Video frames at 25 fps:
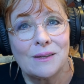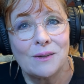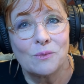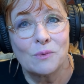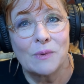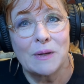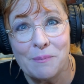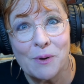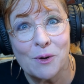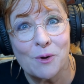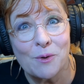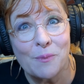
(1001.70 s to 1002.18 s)

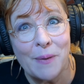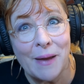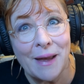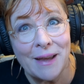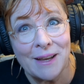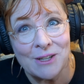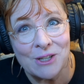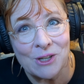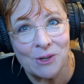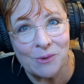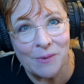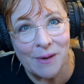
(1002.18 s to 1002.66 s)
We
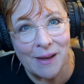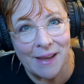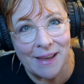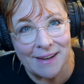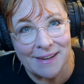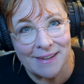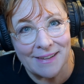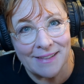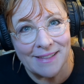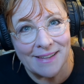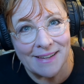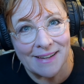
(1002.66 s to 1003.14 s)

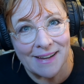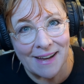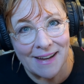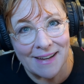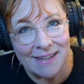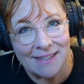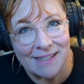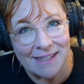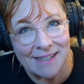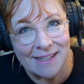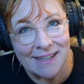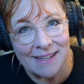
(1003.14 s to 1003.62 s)
perpetuated the
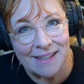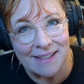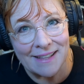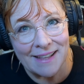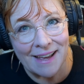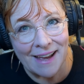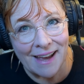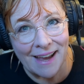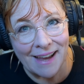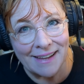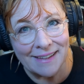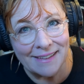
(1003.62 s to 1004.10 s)
idea
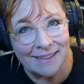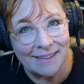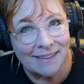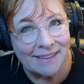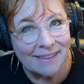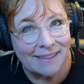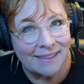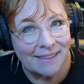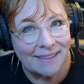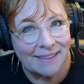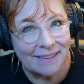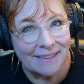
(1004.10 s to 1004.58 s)
that
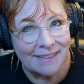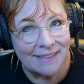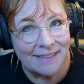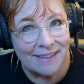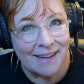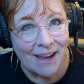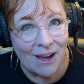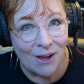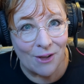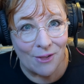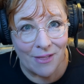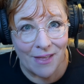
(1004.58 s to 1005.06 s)

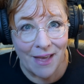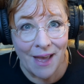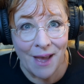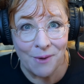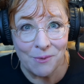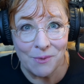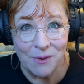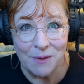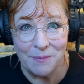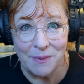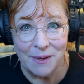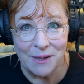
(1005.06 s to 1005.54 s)
now that
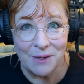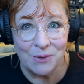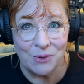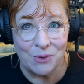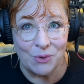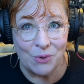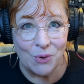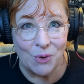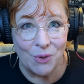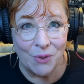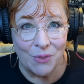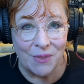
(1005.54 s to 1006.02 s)
would be a
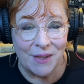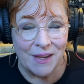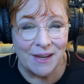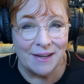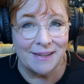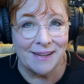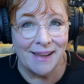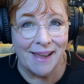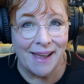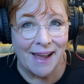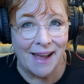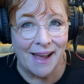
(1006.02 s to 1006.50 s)
cool thing
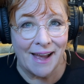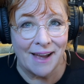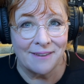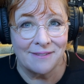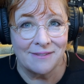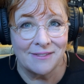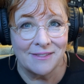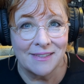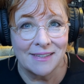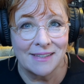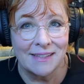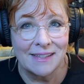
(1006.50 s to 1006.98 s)
to have.
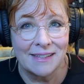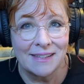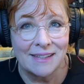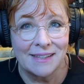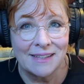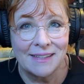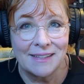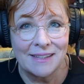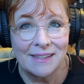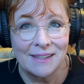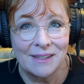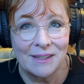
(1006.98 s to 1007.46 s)

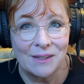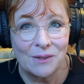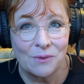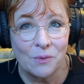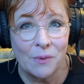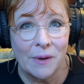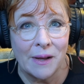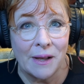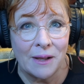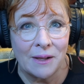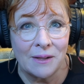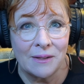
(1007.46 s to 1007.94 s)

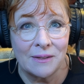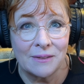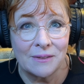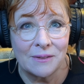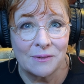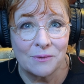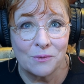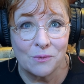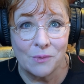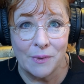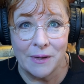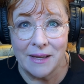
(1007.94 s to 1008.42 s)
Well,
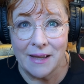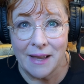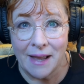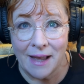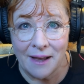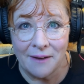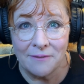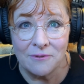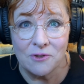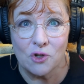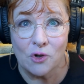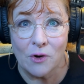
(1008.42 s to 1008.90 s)
we
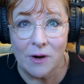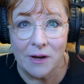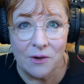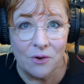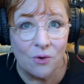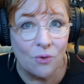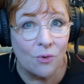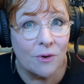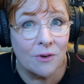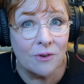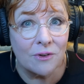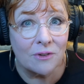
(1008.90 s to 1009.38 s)
have
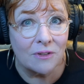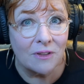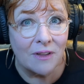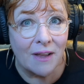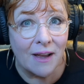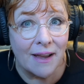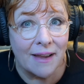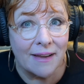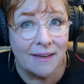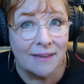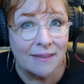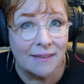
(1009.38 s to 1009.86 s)
tricorder
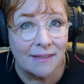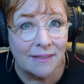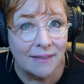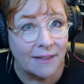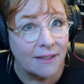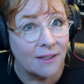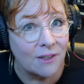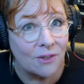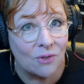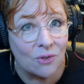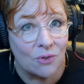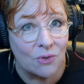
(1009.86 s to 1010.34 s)
like
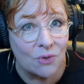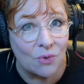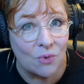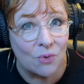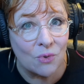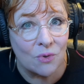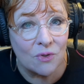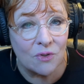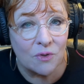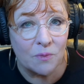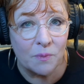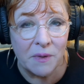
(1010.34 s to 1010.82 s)
clinical
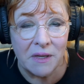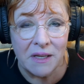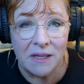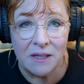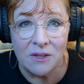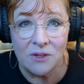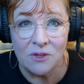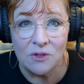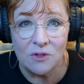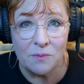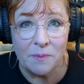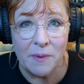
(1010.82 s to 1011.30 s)
tools being
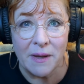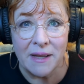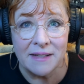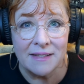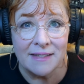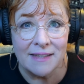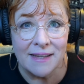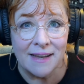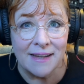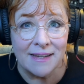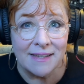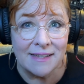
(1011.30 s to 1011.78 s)
used
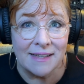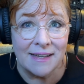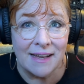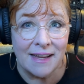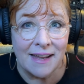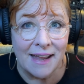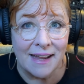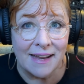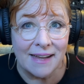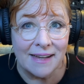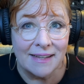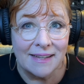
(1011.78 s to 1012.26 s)
bedside
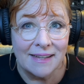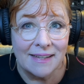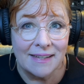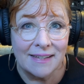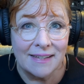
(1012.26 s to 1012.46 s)
today.